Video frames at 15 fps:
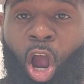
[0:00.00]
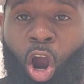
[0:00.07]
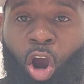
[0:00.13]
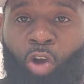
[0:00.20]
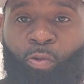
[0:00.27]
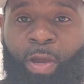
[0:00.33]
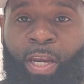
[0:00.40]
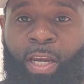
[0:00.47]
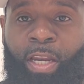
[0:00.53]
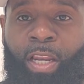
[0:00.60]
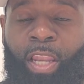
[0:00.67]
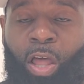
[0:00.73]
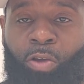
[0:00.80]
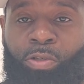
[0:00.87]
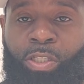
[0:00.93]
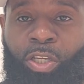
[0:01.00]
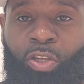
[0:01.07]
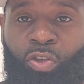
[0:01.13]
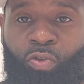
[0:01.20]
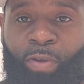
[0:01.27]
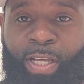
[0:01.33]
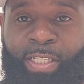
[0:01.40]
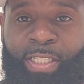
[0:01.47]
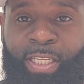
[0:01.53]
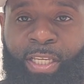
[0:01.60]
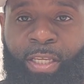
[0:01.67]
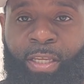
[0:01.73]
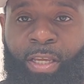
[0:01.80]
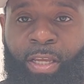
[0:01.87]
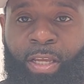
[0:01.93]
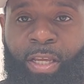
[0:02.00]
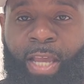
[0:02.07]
already done lost to USC